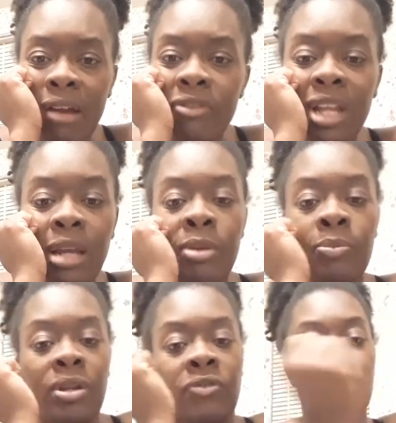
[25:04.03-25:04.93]
like it can be
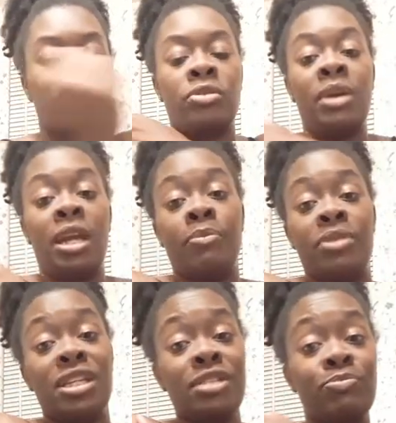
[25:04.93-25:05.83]
beneficial to men, but
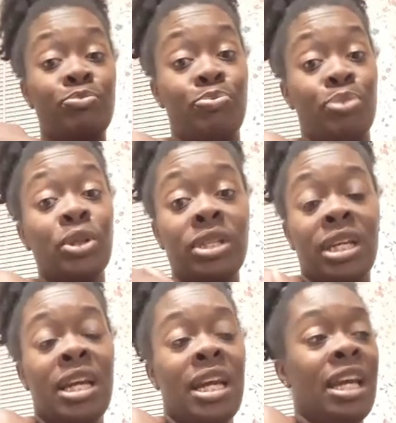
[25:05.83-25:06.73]
this book
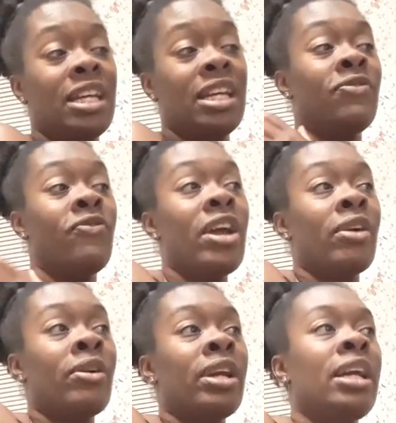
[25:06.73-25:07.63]
is
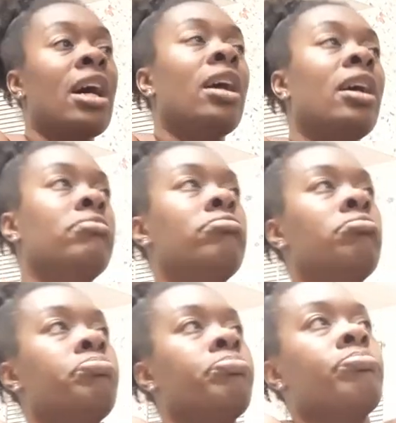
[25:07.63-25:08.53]
very
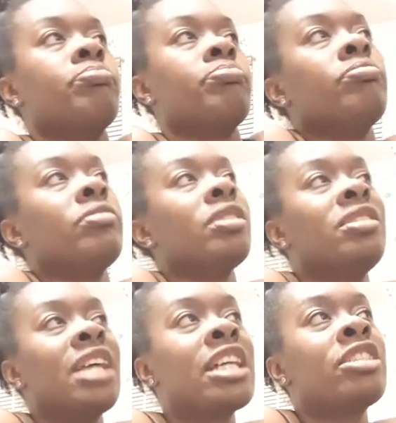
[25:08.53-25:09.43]

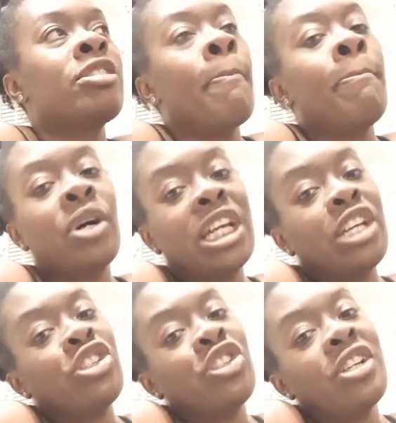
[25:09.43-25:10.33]

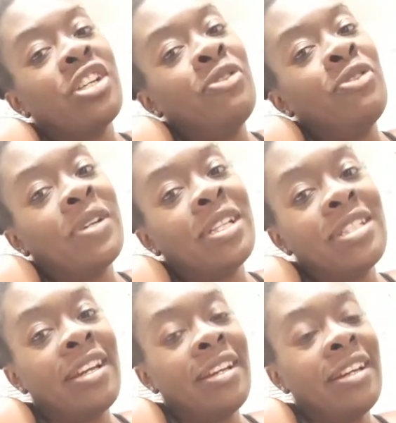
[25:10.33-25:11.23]
textbookish, if you want to
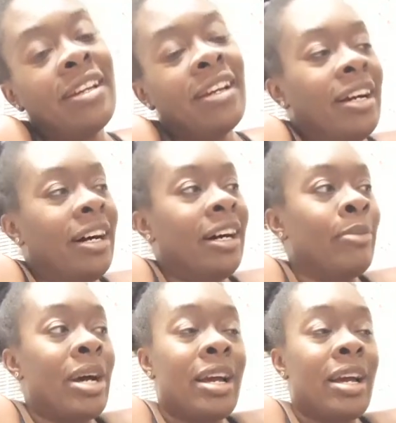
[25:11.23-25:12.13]
say.
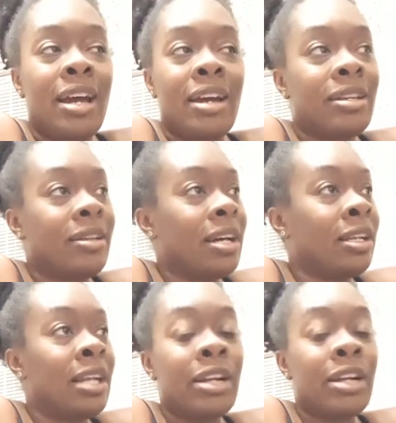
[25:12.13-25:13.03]
I got a
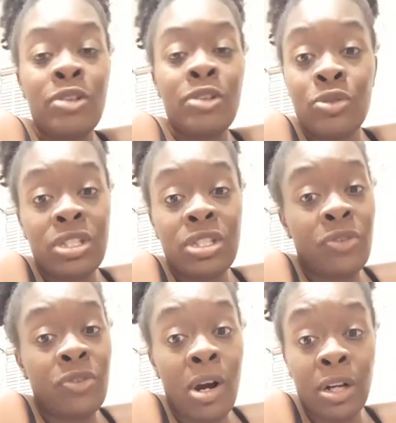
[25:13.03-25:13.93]
lot of resources
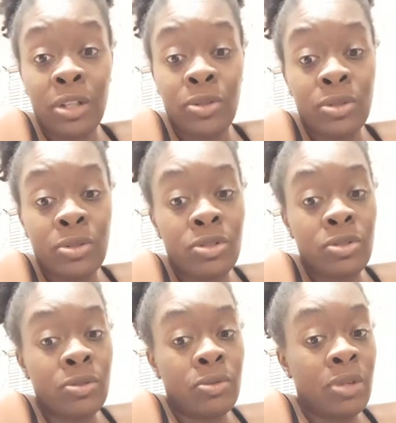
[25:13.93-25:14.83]
from articles,
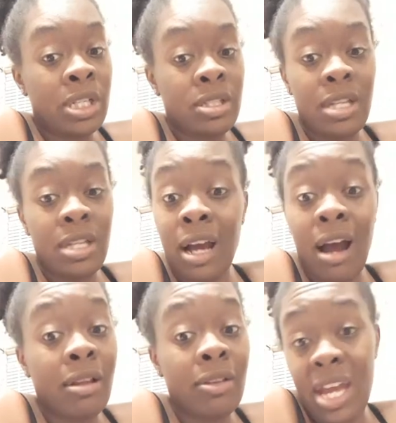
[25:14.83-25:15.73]
and
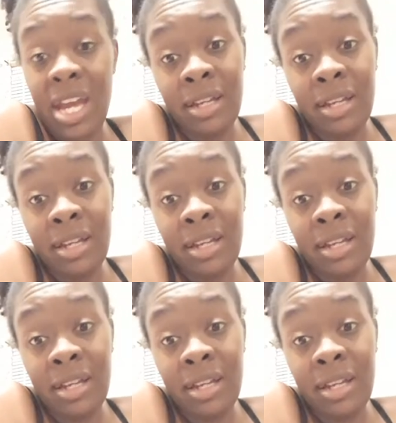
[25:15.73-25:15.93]
all of that.